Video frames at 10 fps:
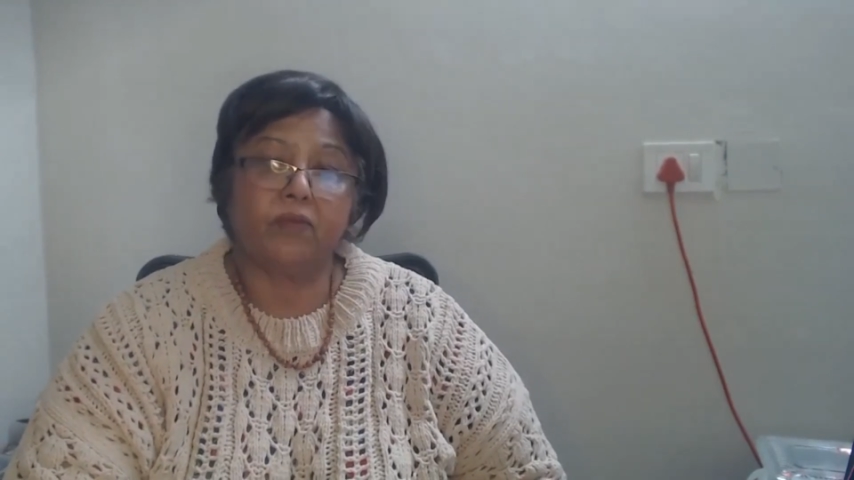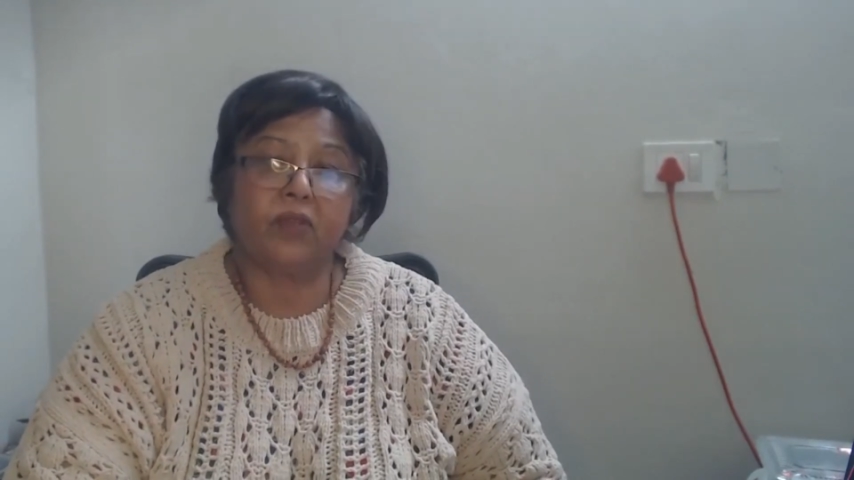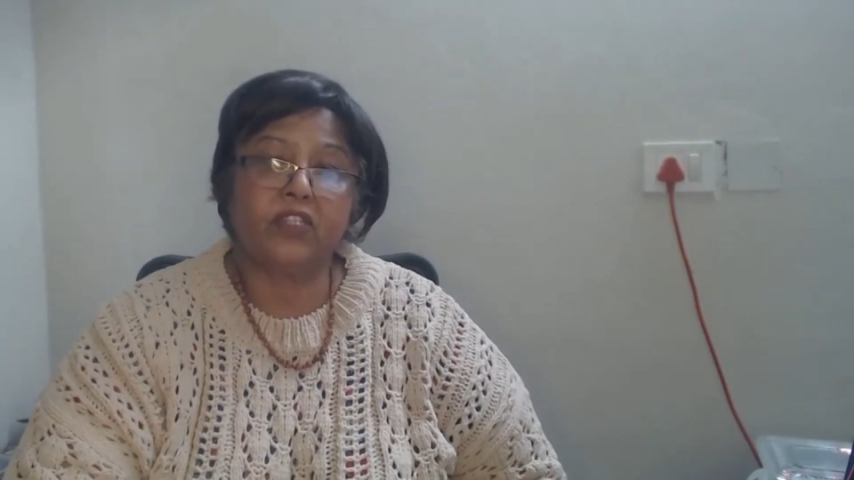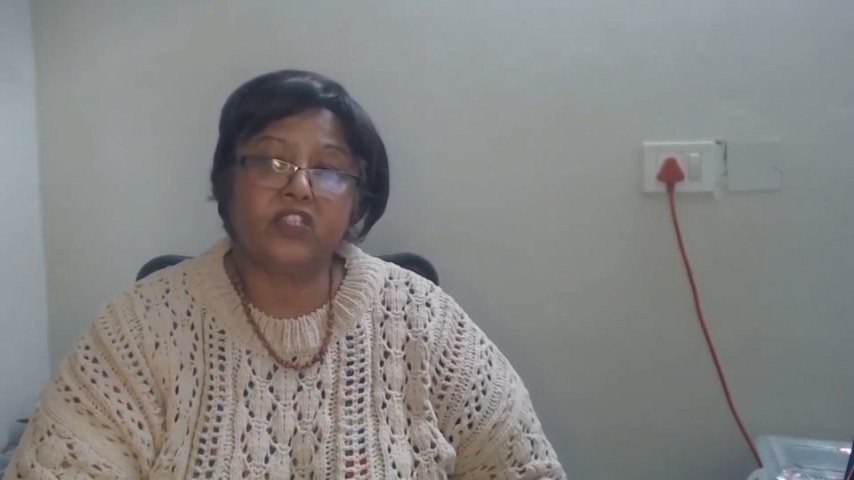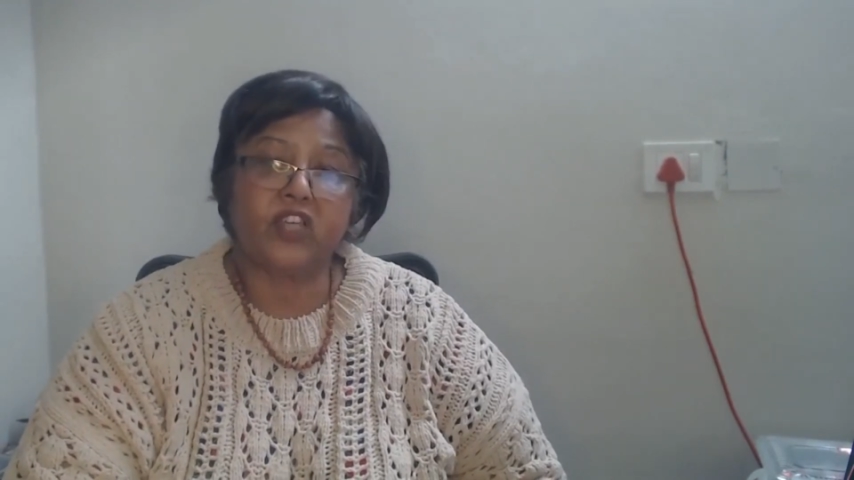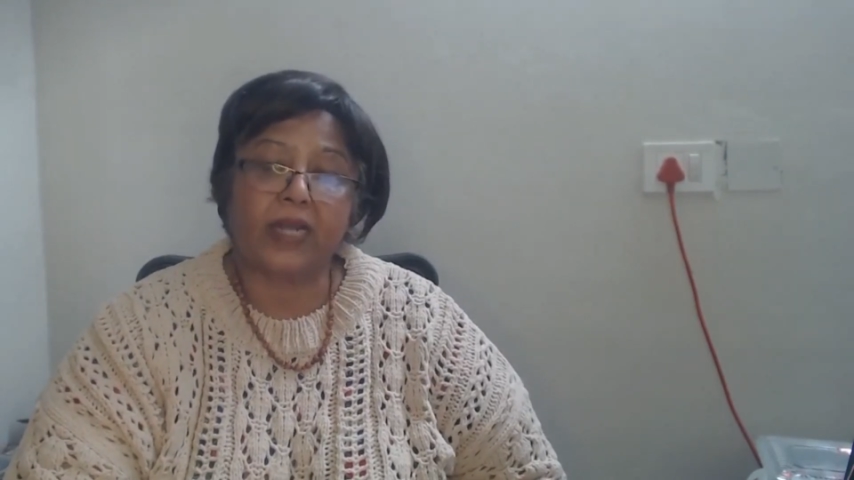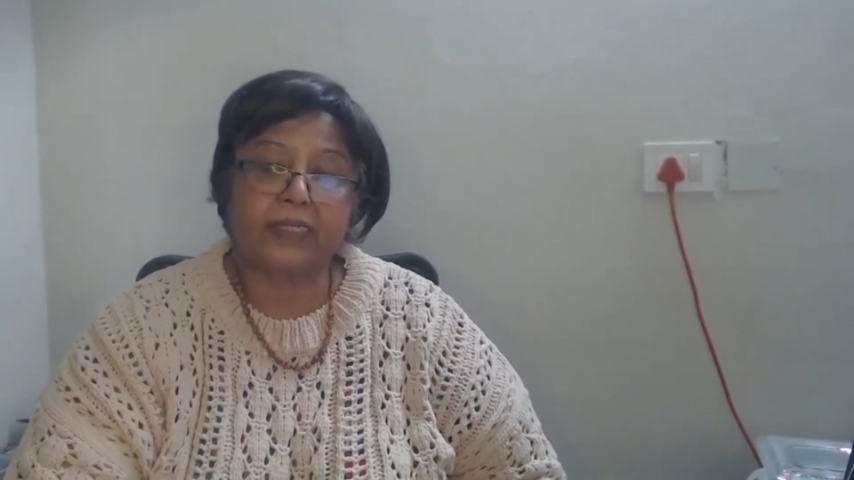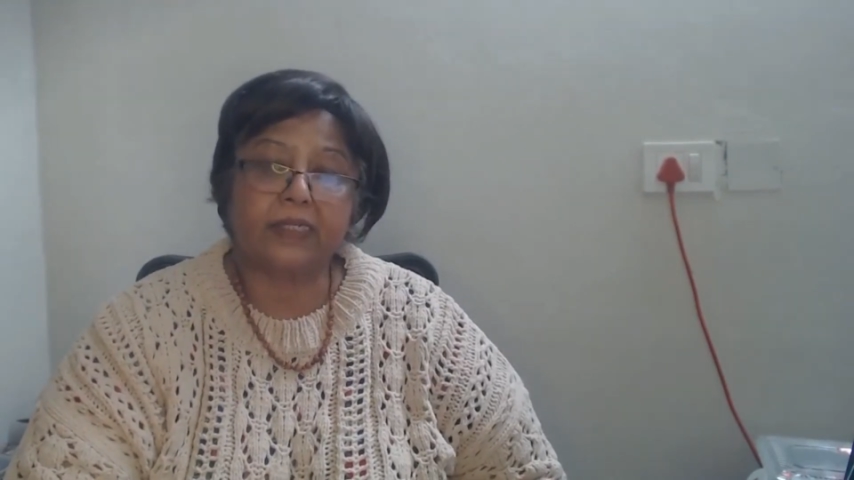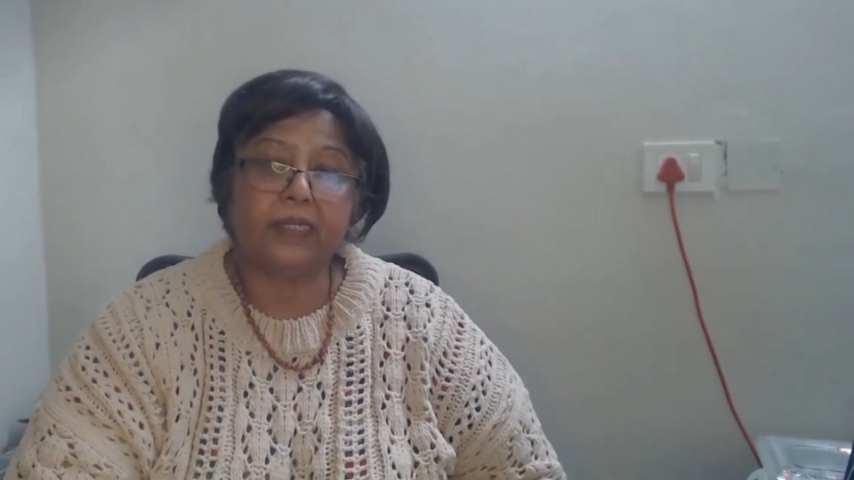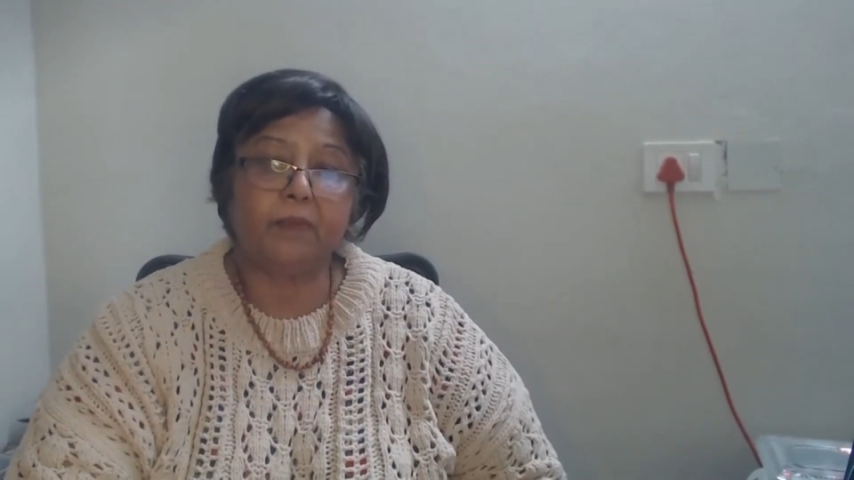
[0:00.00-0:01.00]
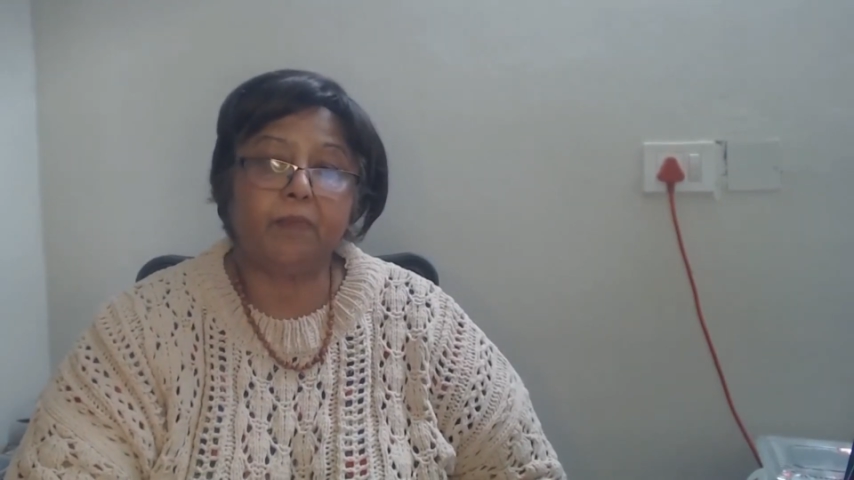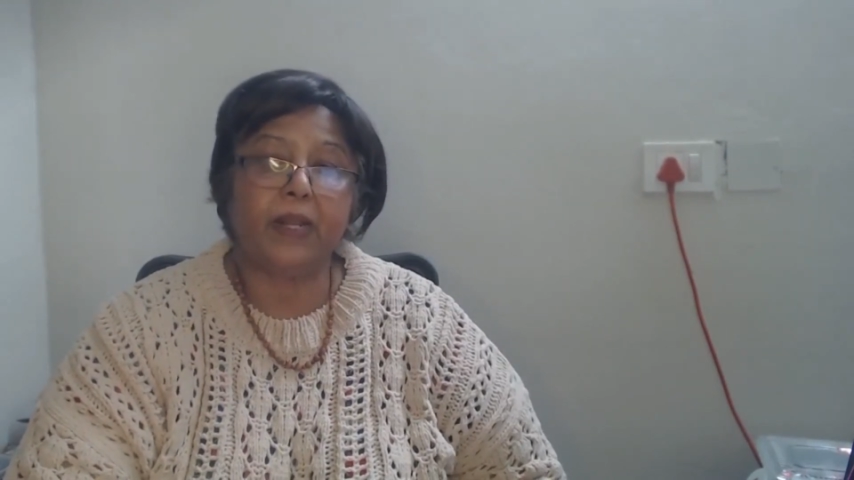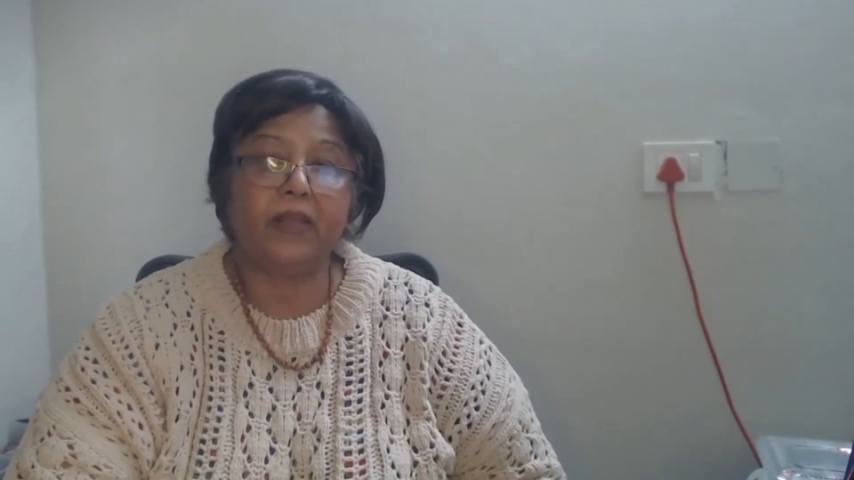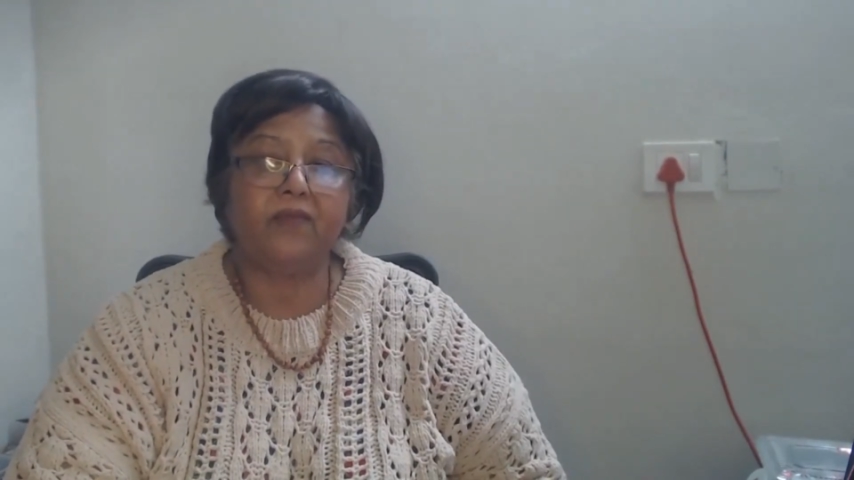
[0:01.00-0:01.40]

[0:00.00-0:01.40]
With Saturn in play,